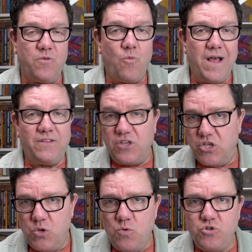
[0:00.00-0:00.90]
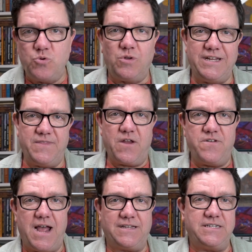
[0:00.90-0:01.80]
Well, usually they're
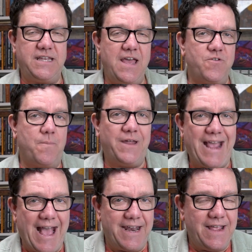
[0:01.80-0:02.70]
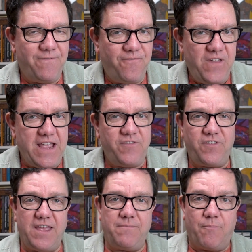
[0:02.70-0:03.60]
not together, but at a feast,
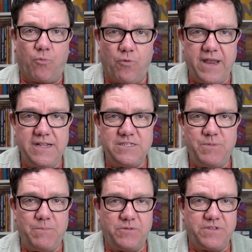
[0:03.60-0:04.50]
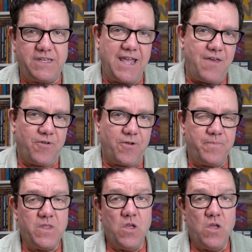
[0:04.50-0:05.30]
it brings people together